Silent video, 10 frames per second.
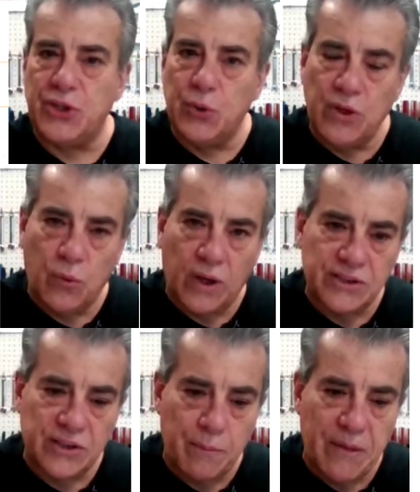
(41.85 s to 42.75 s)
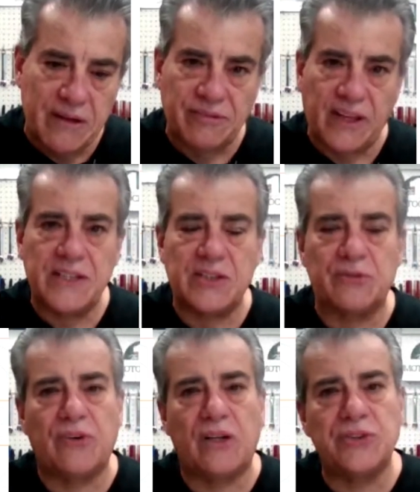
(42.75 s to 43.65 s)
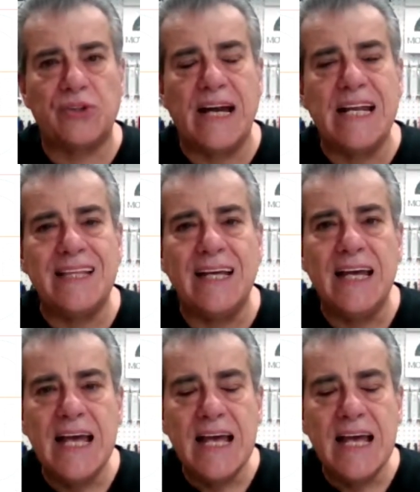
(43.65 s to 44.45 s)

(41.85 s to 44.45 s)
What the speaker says: You wouldn't want some big flakes of rust or anything